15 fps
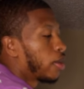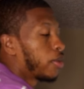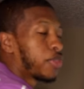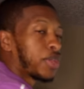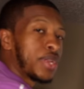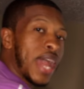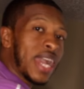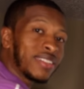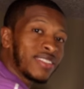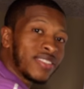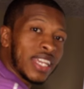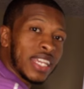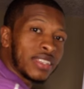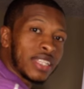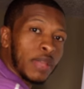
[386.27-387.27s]
The next
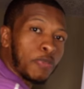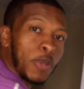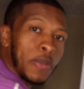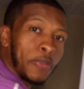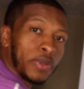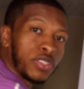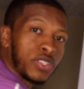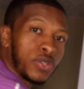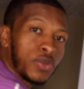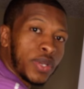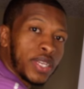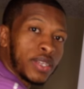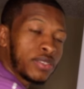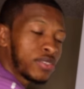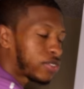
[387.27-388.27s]
thing that people do
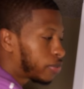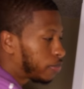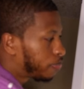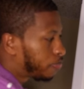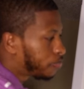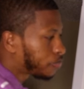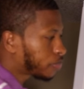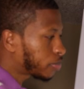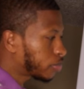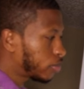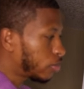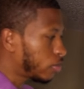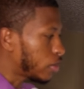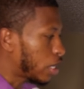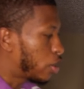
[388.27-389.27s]
is
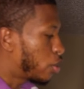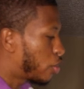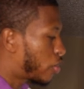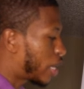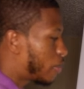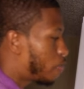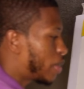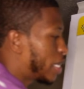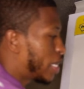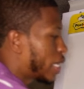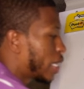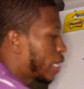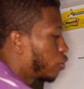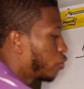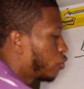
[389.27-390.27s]
they
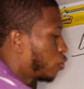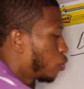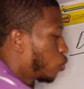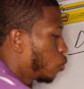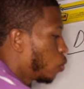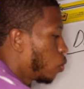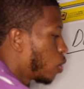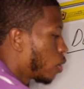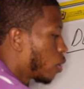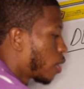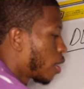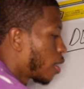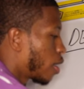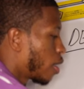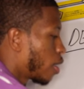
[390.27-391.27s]
begin to
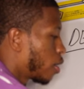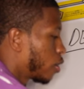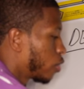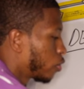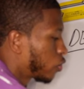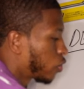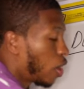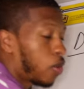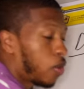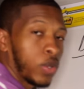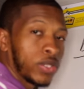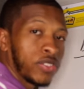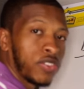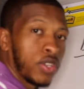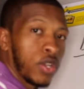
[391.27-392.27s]
start
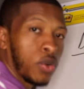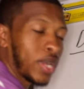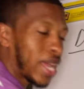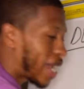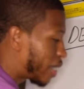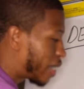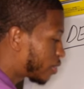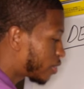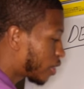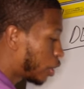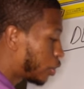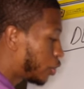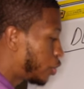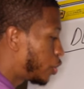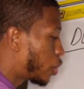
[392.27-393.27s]
what's known as
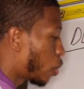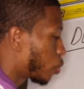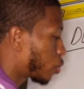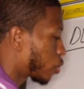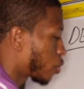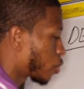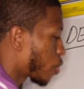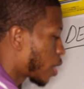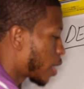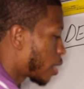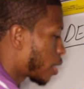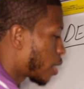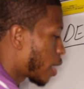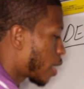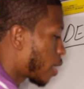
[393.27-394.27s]
adult credit
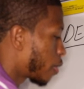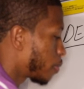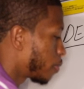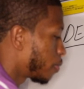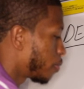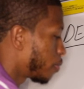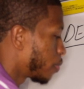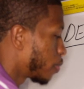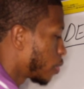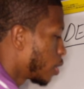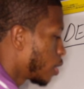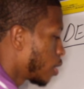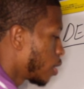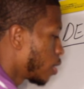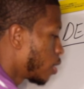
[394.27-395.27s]
now.
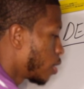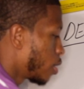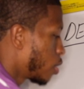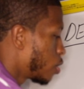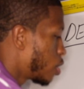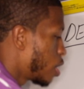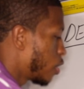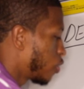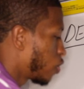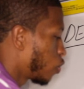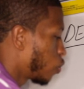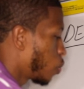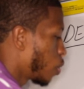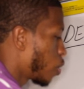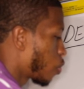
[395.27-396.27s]
This
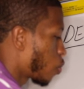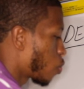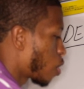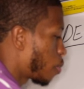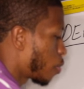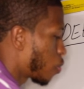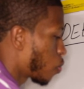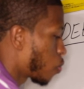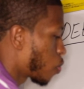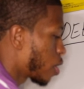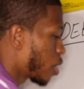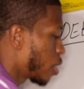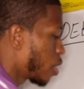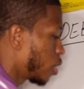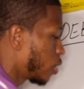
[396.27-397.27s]
is where the rubber
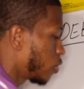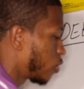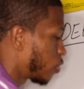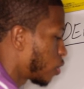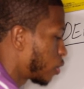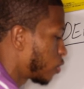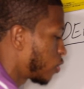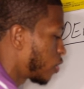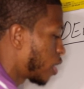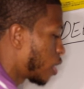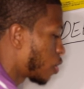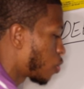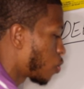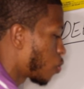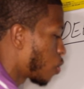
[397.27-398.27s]
really starts to
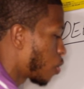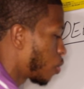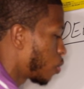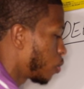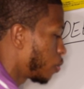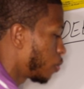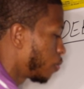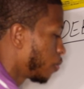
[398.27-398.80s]
hit the road.